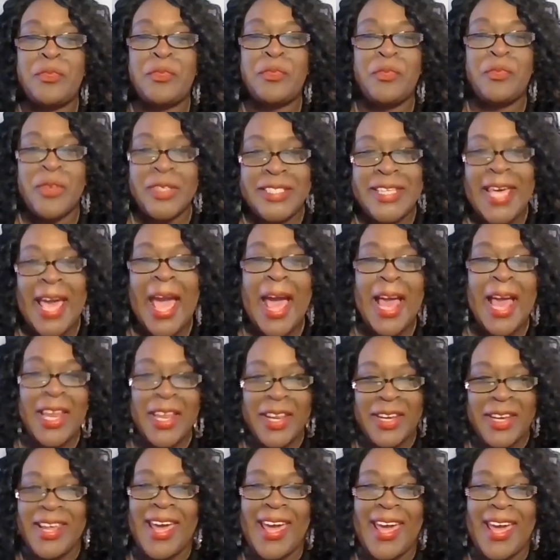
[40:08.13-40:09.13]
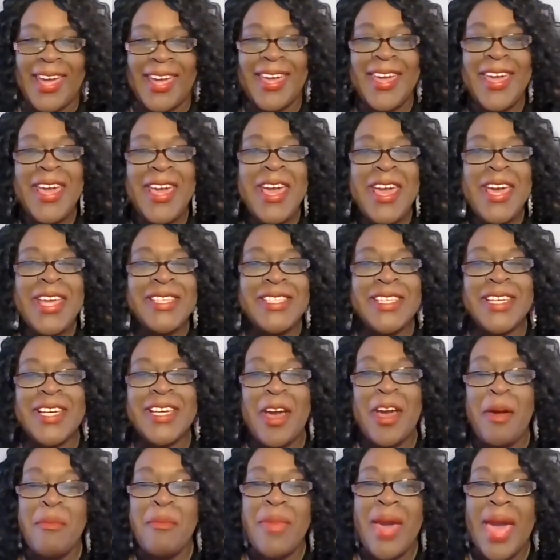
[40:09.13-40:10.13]
for Tyler Day to
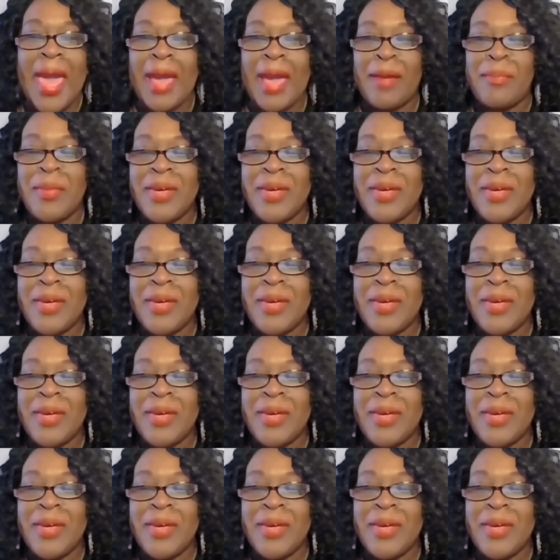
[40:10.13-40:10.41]
come back,